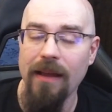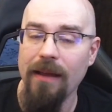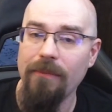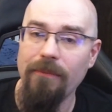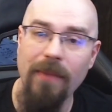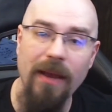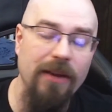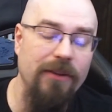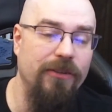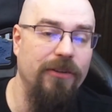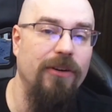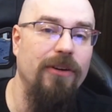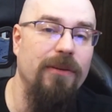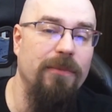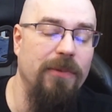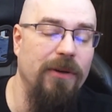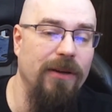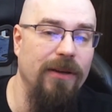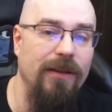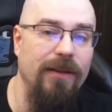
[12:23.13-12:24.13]
Make sure to
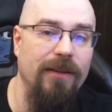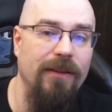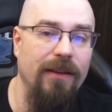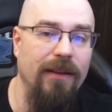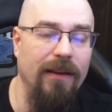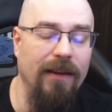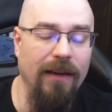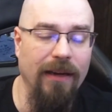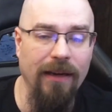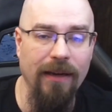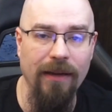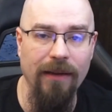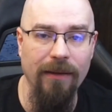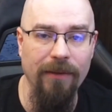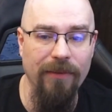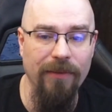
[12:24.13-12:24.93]
put uh,